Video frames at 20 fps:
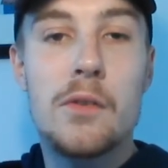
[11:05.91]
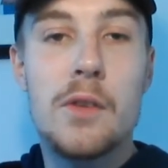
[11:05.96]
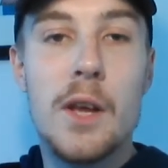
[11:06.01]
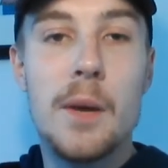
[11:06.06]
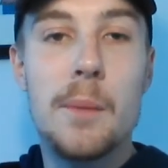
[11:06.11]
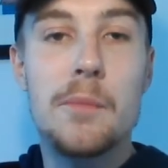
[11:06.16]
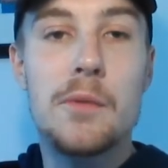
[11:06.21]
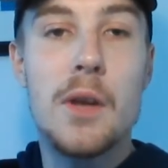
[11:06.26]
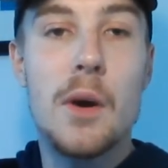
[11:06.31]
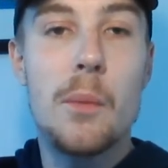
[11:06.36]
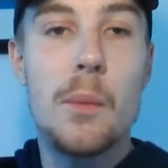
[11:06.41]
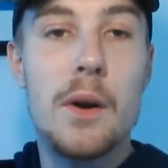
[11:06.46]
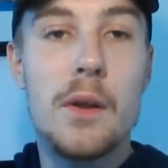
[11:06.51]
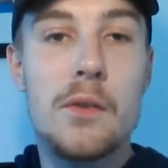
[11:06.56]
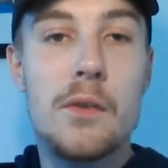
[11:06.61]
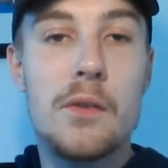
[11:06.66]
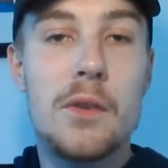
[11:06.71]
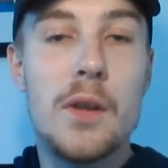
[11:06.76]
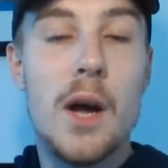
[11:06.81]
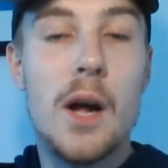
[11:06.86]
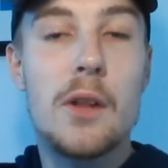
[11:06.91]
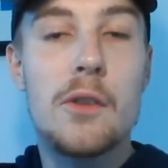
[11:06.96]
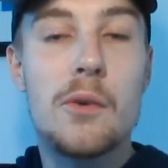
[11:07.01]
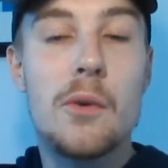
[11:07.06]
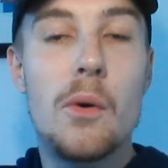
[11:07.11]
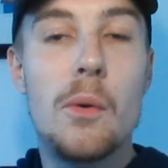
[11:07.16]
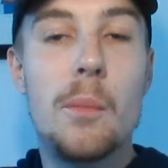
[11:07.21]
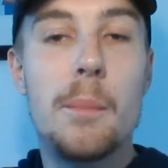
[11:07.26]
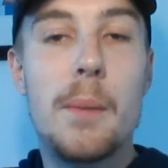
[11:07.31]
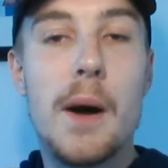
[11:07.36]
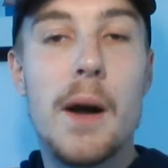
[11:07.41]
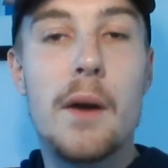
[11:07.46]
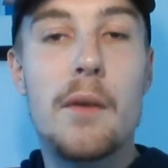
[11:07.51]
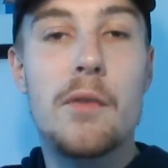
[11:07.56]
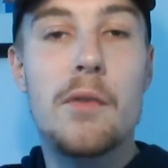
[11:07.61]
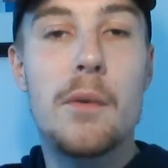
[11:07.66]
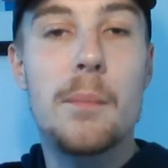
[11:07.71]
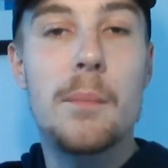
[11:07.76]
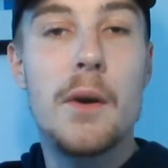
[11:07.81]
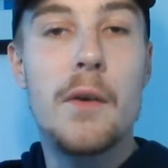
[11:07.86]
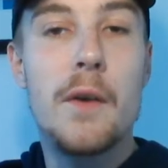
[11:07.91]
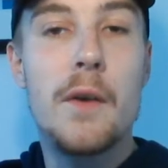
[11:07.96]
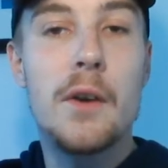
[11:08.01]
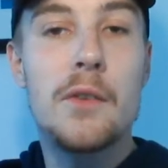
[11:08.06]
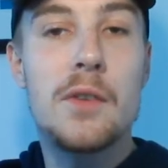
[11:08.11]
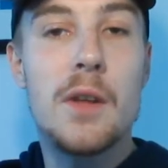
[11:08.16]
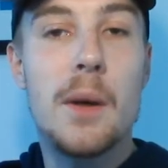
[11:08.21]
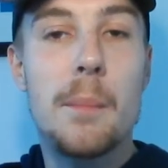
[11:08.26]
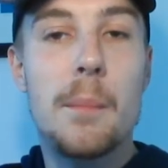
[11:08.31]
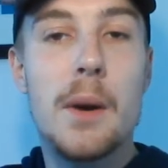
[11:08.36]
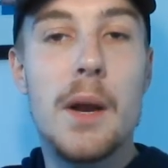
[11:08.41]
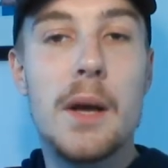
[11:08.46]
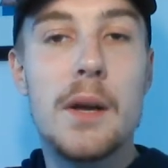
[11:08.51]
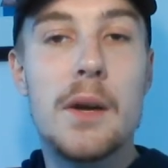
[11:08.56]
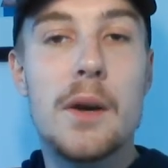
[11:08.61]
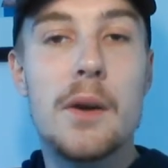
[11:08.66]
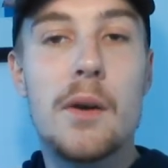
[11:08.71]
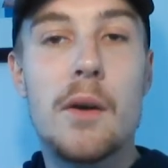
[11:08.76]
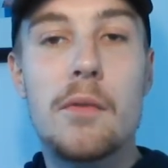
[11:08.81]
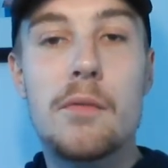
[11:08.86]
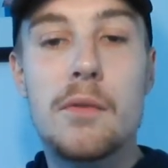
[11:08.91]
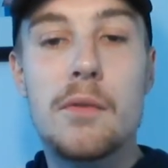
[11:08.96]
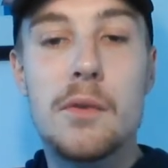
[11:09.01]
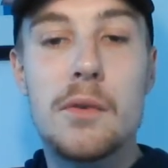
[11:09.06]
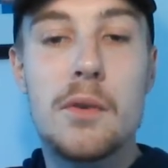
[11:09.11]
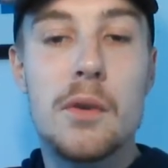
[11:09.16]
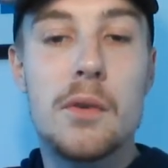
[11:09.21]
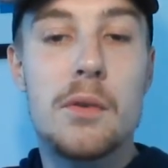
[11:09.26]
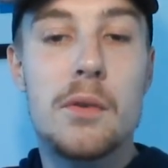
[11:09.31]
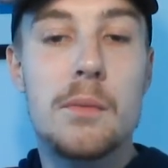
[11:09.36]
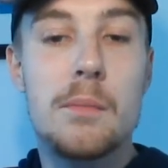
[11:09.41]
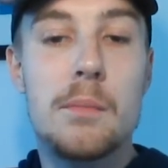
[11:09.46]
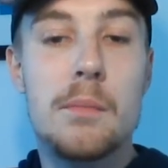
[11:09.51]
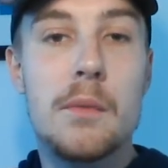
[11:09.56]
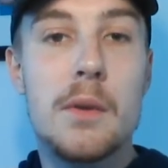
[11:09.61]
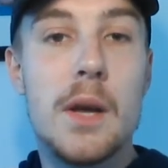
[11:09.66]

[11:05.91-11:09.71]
seems that when it starts going bad from Arina Sabalenka, it often just